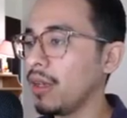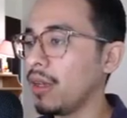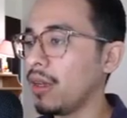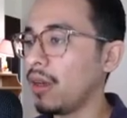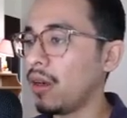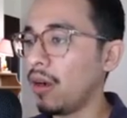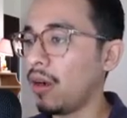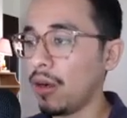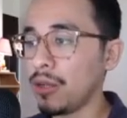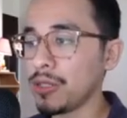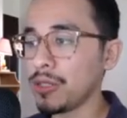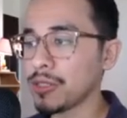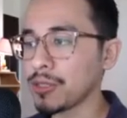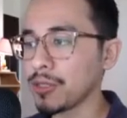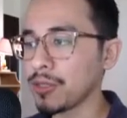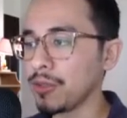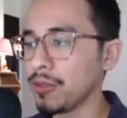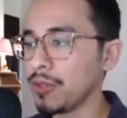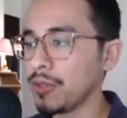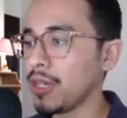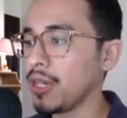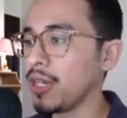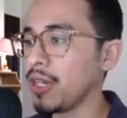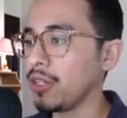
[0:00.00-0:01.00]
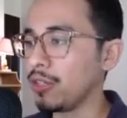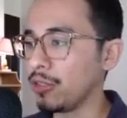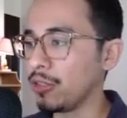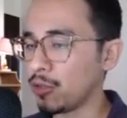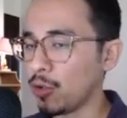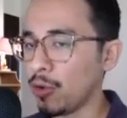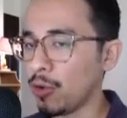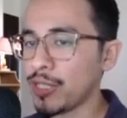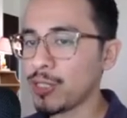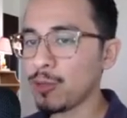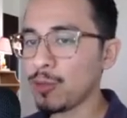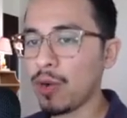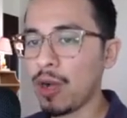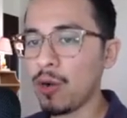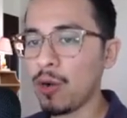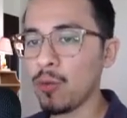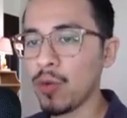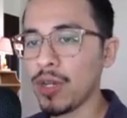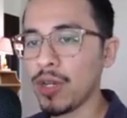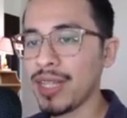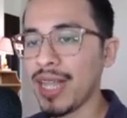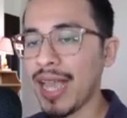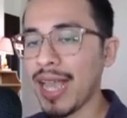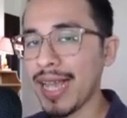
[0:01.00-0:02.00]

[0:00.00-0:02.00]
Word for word: Also, you're going to want one that